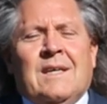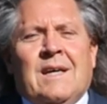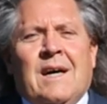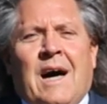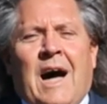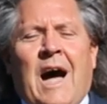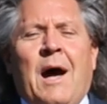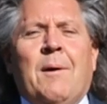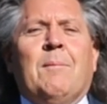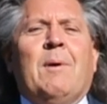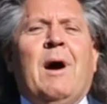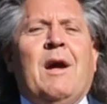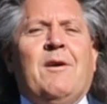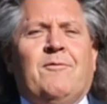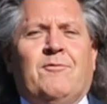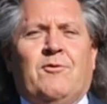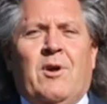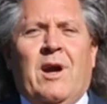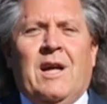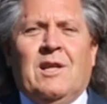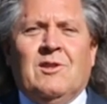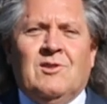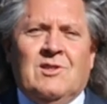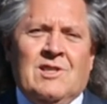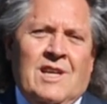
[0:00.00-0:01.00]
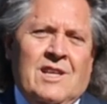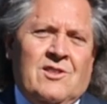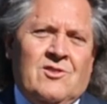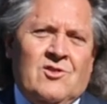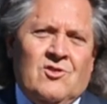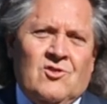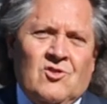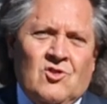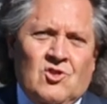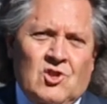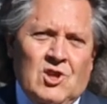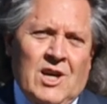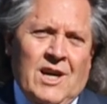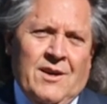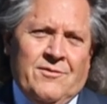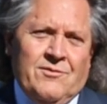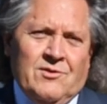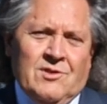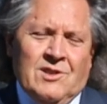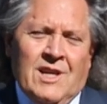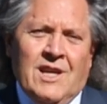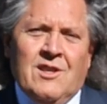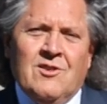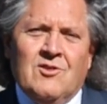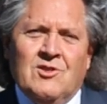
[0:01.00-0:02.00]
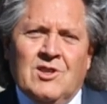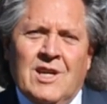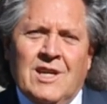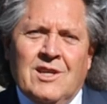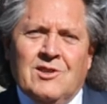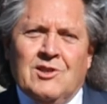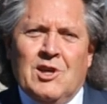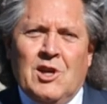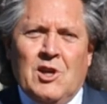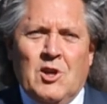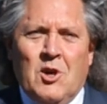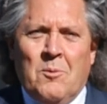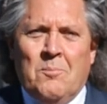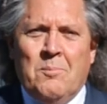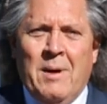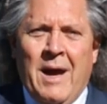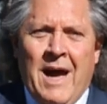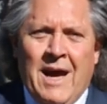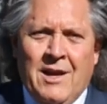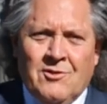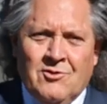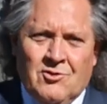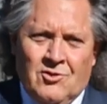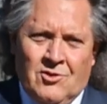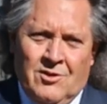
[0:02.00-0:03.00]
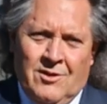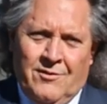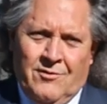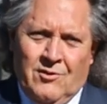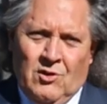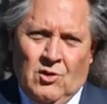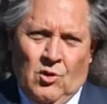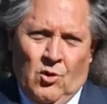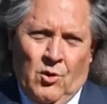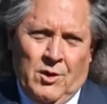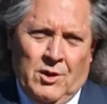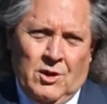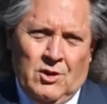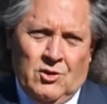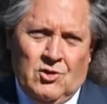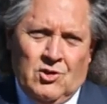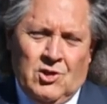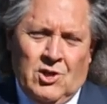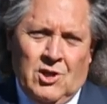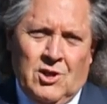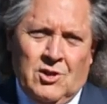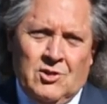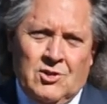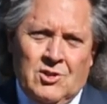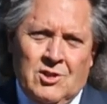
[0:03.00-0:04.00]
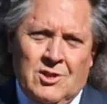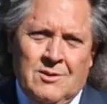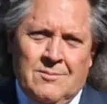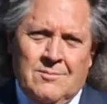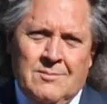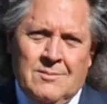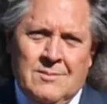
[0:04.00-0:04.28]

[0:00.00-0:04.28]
Hi, my friends. It's Jeff Lindsay, Senior Pastor of Colonial Church.